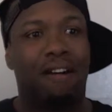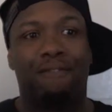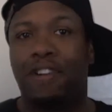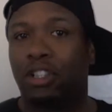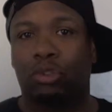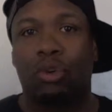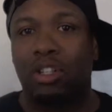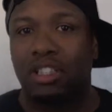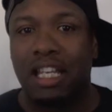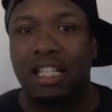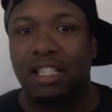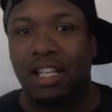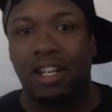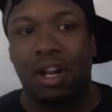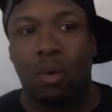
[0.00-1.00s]
Victor
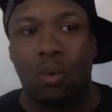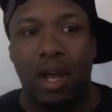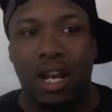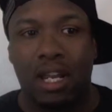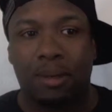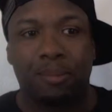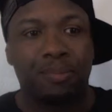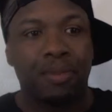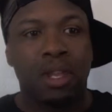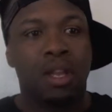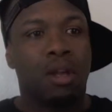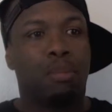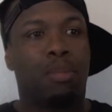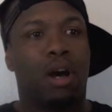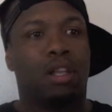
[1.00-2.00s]
Ortiz ended up winning.
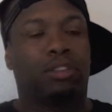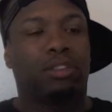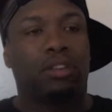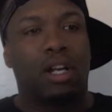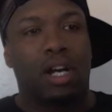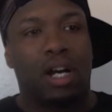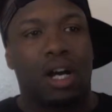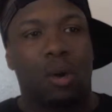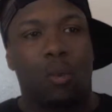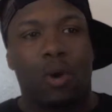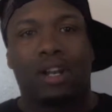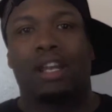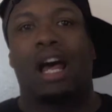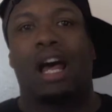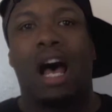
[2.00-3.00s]
But
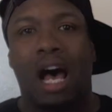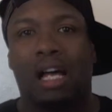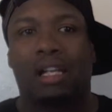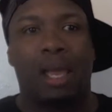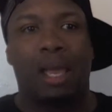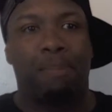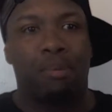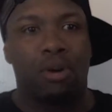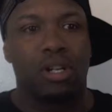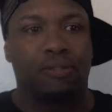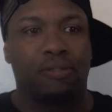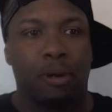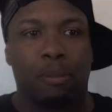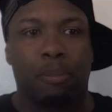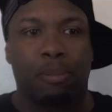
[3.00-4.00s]
one of the highlight points
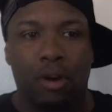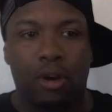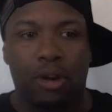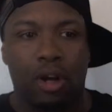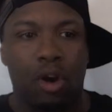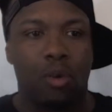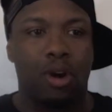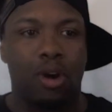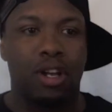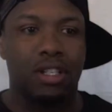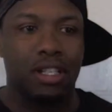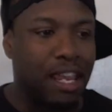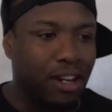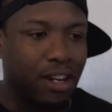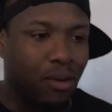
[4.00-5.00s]
from Berto
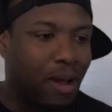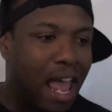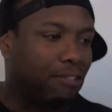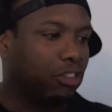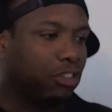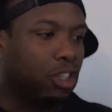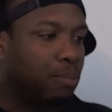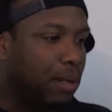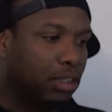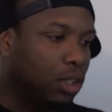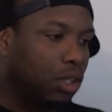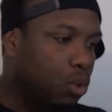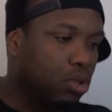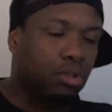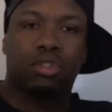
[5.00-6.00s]
was, after being
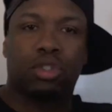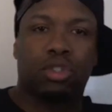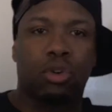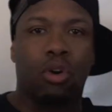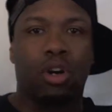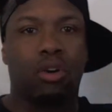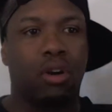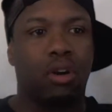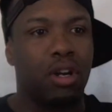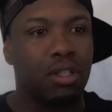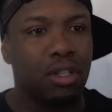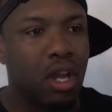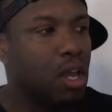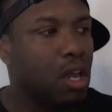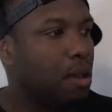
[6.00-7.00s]
losing the scorecards,
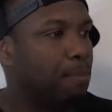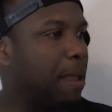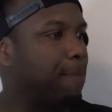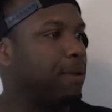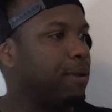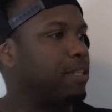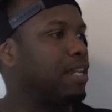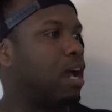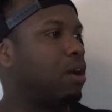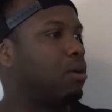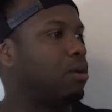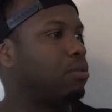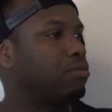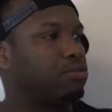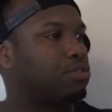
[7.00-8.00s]
maybe
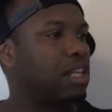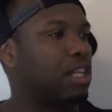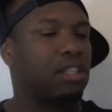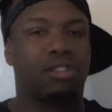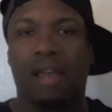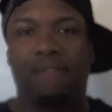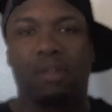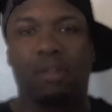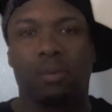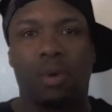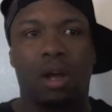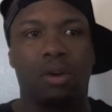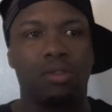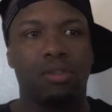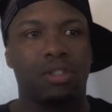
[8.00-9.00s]
down 6-7
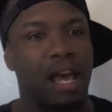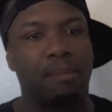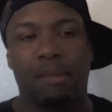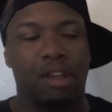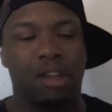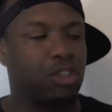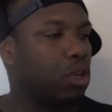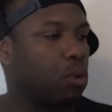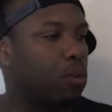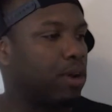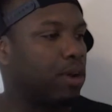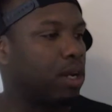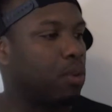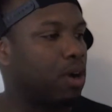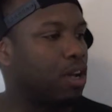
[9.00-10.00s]
rounds, I'm not sure
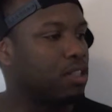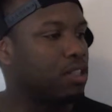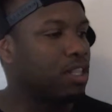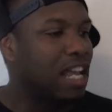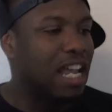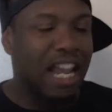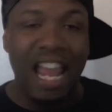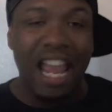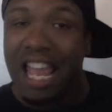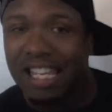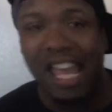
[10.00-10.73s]
what it was, he